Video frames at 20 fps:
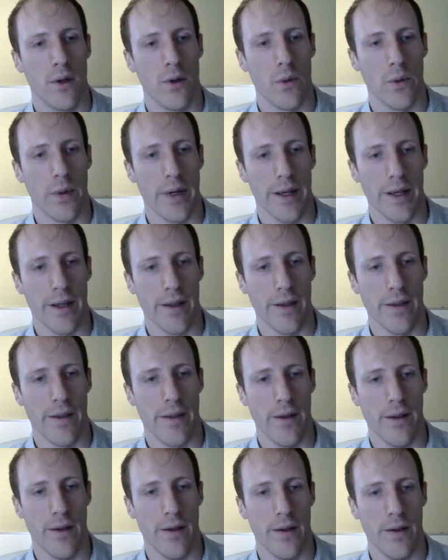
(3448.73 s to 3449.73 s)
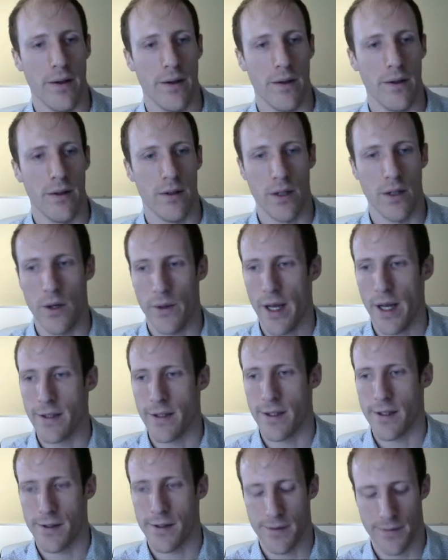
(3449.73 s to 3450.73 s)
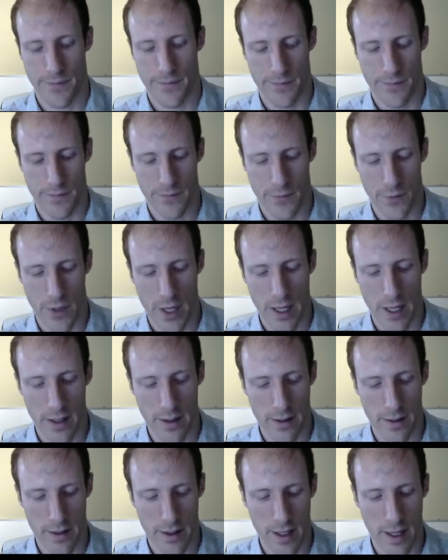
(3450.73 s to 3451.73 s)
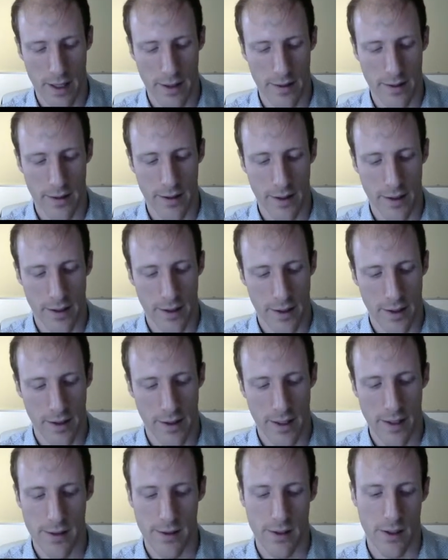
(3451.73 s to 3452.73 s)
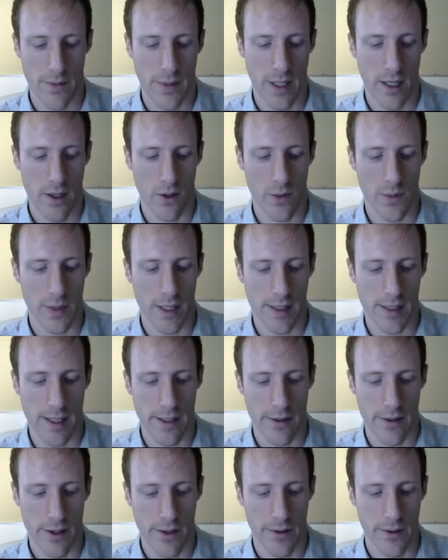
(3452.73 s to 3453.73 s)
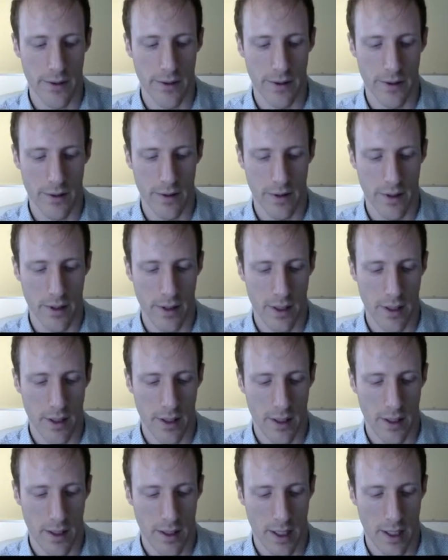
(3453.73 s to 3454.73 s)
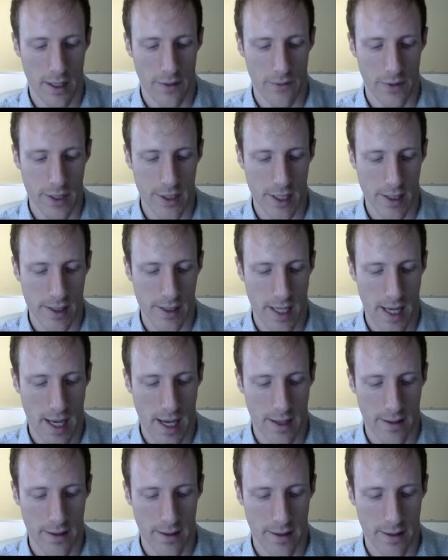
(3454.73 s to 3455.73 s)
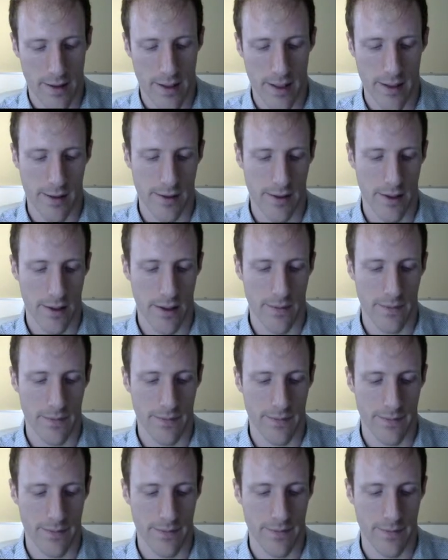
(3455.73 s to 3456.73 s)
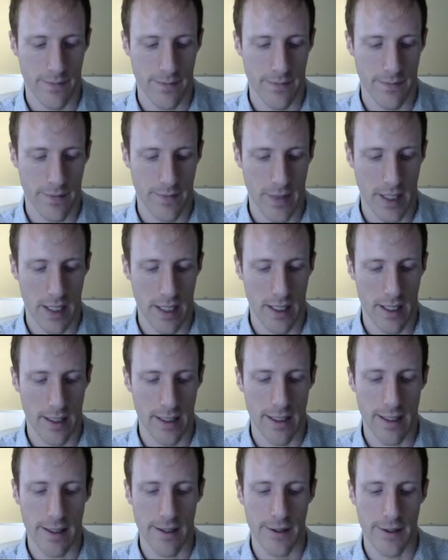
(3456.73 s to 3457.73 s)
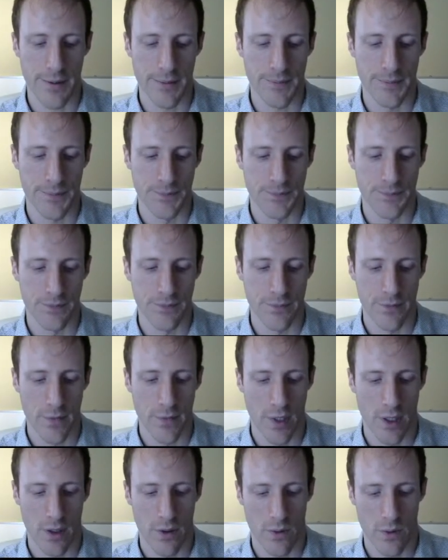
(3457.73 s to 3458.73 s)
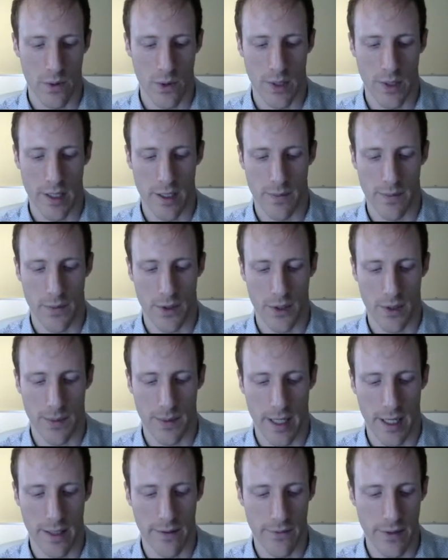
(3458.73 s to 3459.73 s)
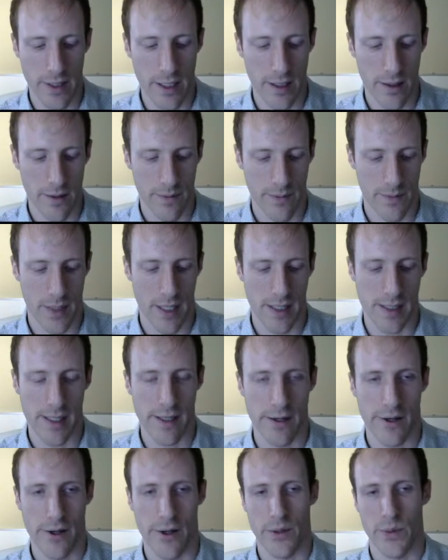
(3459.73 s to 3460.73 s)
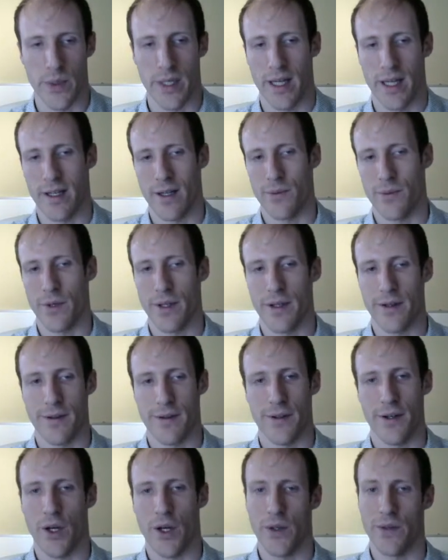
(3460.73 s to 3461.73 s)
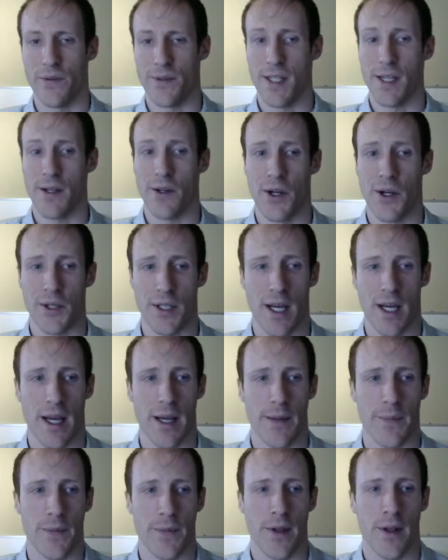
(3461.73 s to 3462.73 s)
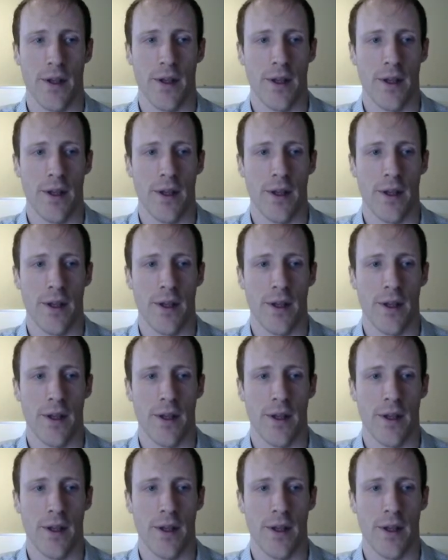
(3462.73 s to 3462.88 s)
with no edges, right? Then this term here would be 0. And if we just had this term in here, we would end up multiplying v by 0, and we'd end up with O of 0 time